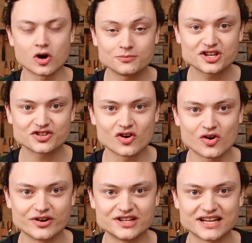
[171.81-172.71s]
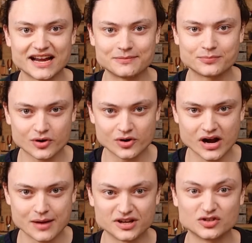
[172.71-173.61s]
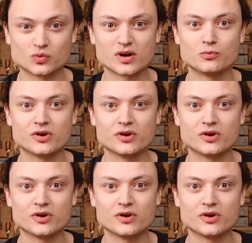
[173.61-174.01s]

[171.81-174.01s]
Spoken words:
Object-oriented programming is one